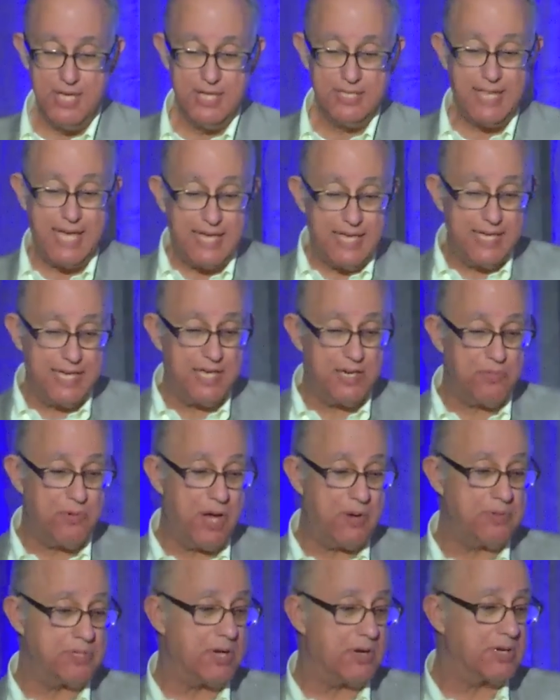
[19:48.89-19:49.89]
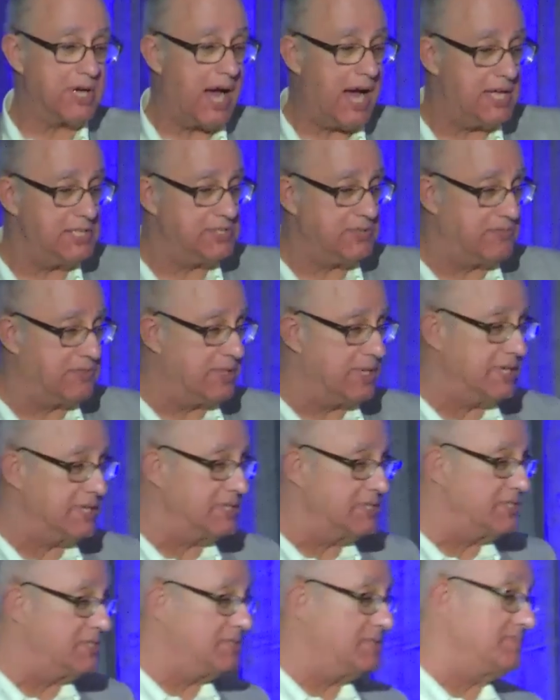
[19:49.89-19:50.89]
they can get away with all kinds of
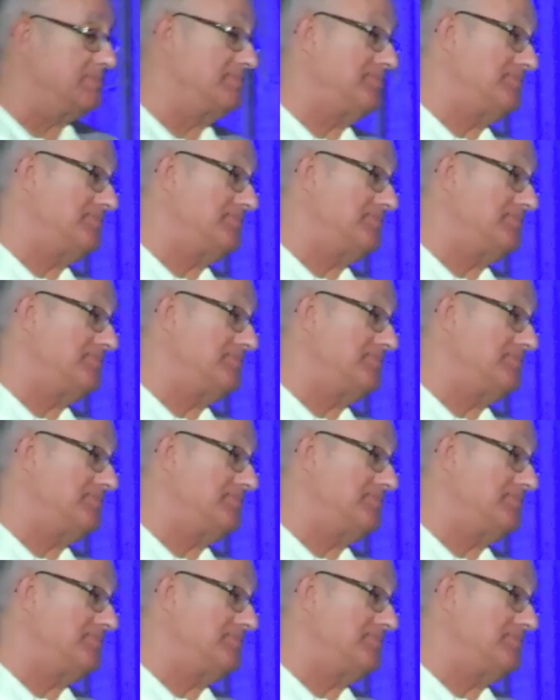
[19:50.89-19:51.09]
things.